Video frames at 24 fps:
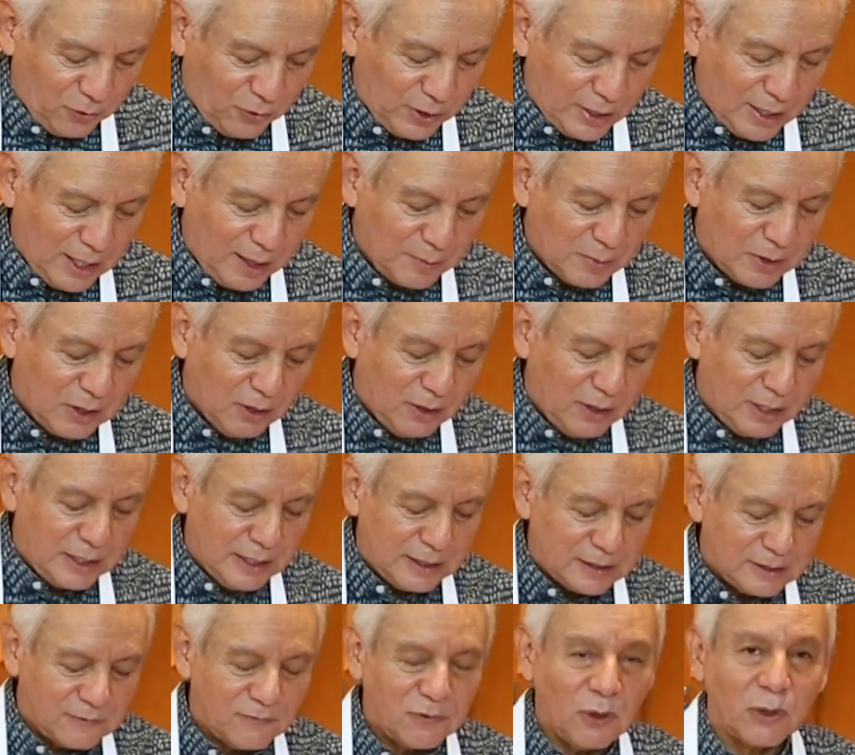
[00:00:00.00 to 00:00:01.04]
when I'm gone.
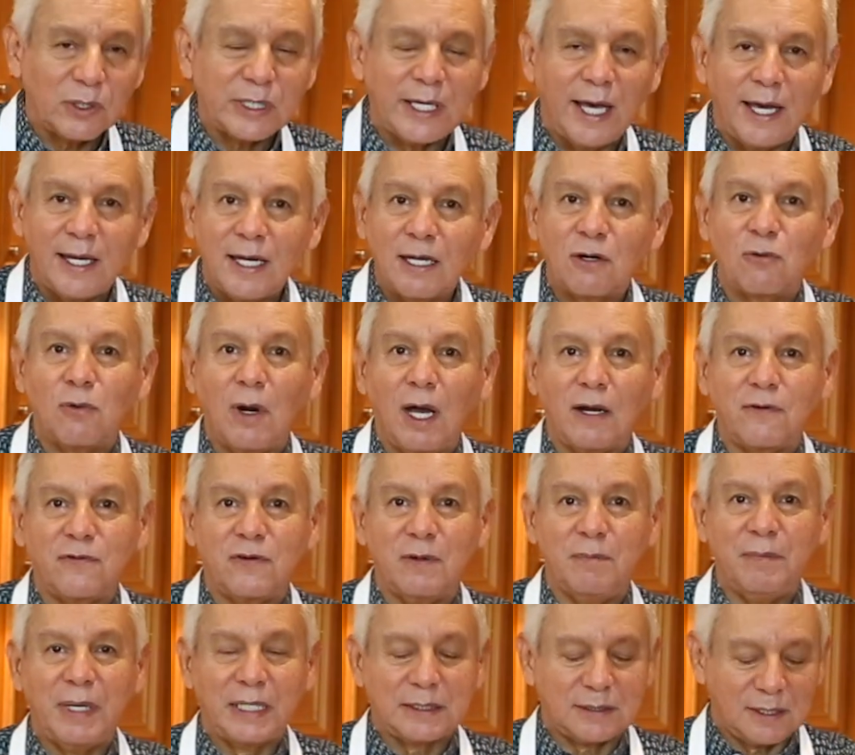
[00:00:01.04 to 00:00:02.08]
It's Volcanic Rock
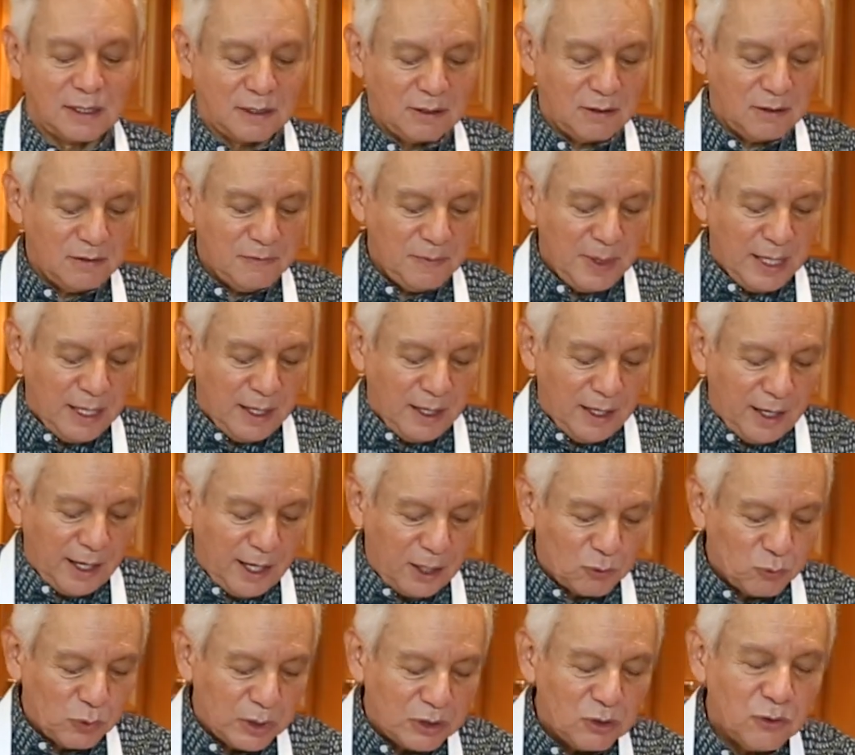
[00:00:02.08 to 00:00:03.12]
from Mexico.
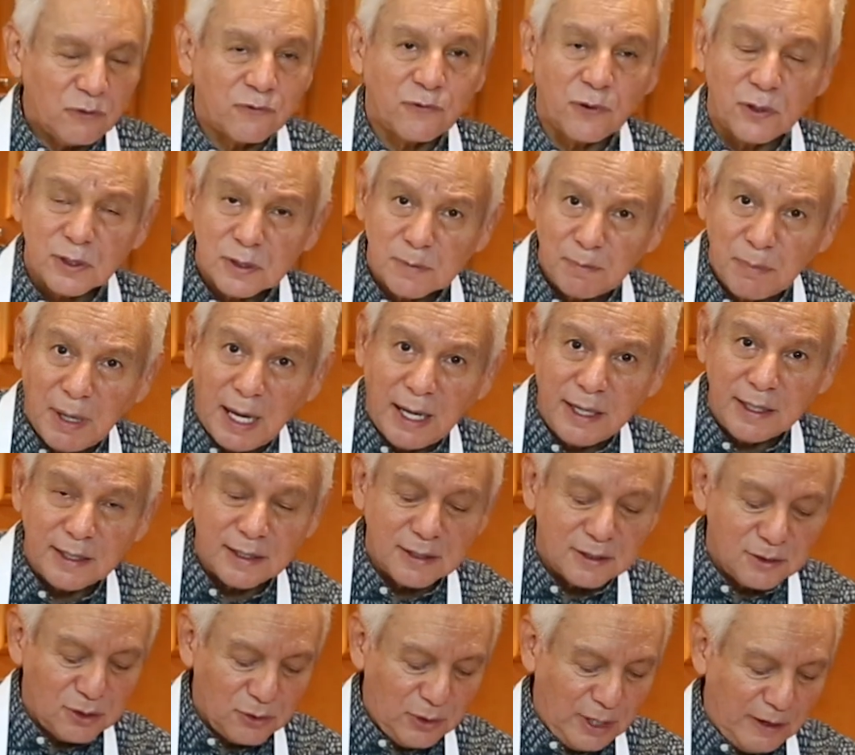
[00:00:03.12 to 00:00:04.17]
And when you first buy
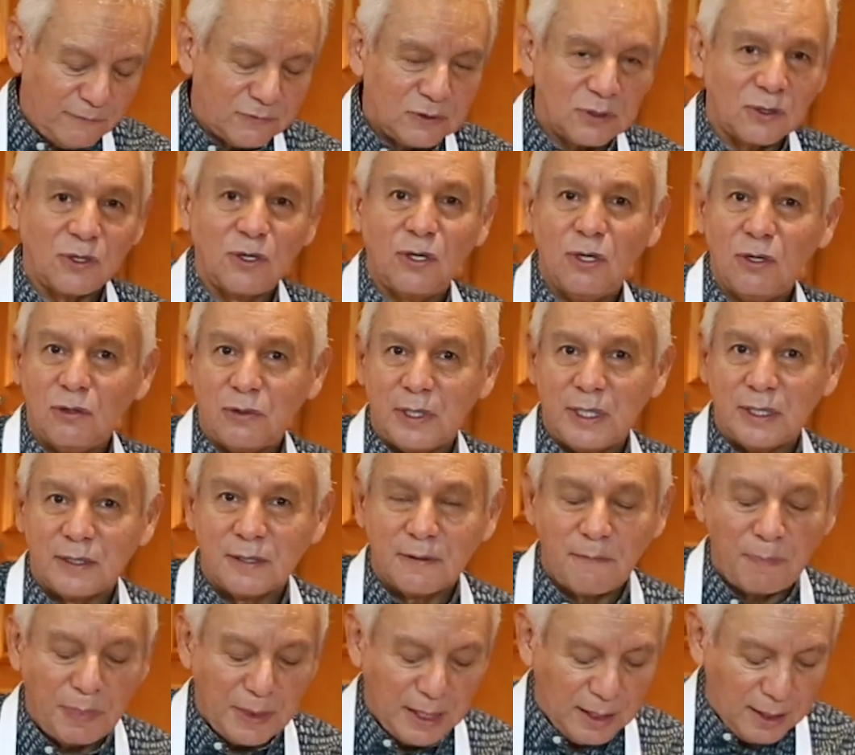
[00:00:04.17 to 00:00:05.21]
it, you have to cure
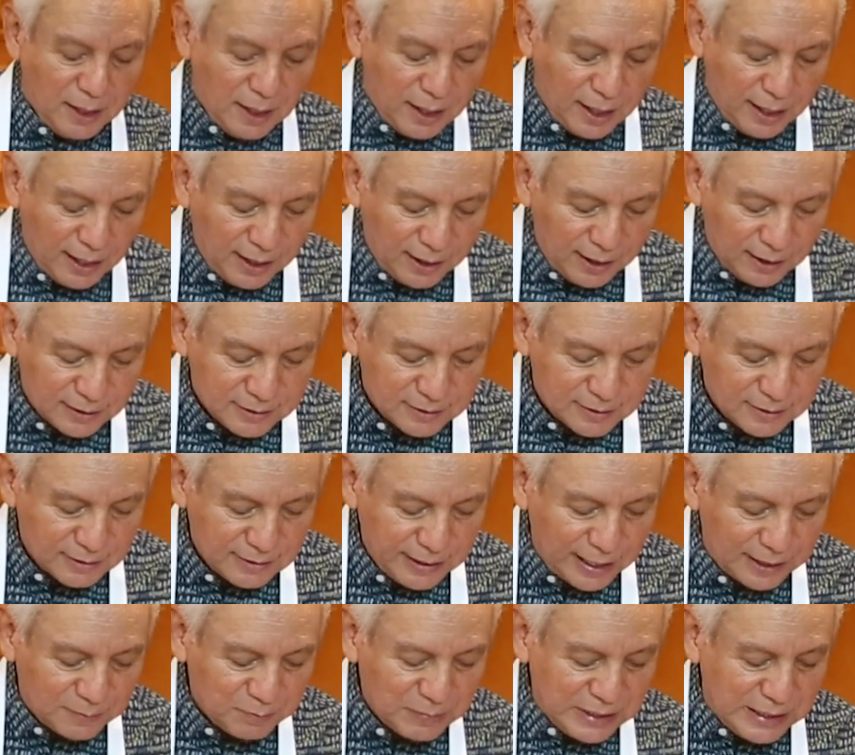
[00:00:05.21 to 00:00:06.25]
it. And
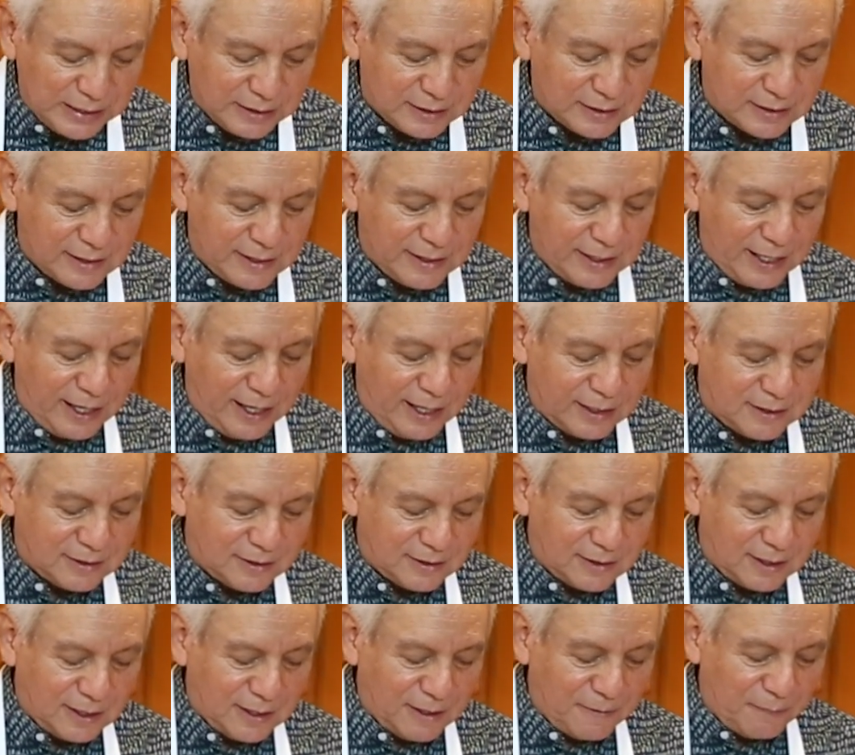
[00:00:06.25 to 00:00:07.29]
that means
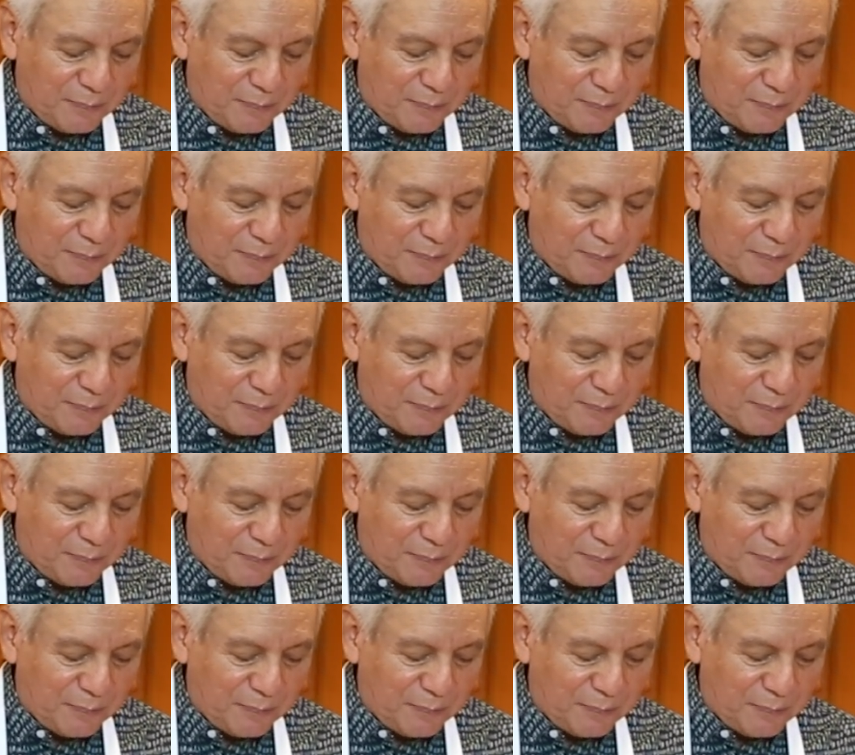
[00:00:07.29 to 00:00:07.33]
that